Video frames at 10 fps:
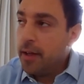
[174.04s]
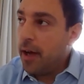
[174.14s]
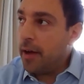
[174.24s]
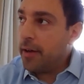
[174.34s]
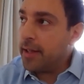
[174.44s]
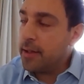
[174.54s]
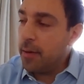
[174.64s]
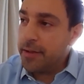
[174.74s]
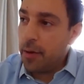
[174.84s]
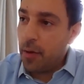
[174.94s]
I guess to
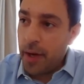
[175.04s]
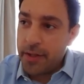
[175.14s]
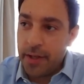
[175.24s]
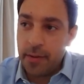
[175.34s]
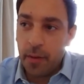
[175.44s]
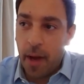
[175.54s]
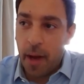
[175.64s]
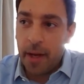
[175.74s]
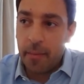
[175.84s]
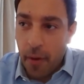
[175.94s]
answer your question, it's all
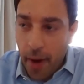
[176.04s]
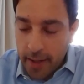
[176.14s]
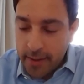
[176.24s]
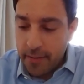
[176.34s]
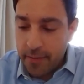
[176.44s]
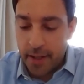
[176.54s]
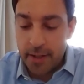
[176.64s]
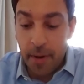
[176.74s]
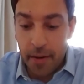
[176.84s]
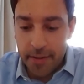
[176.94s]
about being proactive and
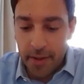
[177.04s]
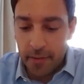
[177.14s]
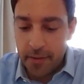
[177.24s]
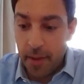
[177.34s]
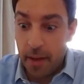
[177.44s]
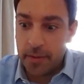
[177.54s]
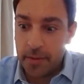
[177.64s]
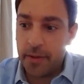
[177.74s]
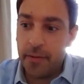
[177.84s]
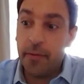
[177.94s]
experienced enough to be able
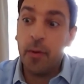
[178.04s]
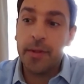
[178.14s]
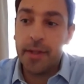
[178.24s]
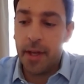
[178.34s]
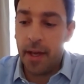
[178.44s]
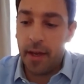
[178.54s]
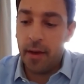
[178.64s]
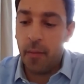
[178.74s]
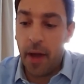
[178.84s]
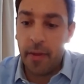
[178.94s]
to foresee
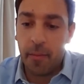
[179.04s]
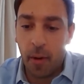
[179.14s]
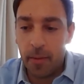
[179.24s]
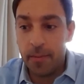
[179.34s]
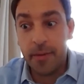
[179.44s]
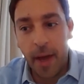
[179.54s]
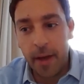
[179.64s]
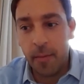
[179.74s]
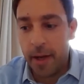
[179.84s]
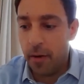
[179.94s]
where the problems may
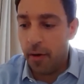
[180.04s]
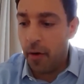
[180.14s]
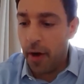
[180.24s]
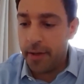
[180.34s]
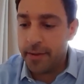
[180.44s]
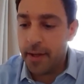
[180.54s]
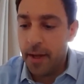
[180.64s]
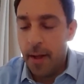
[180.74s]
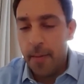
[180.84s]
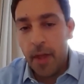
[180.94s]
or may not arise,
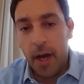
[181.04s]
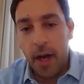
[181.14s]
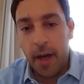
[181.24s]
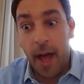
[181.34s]
and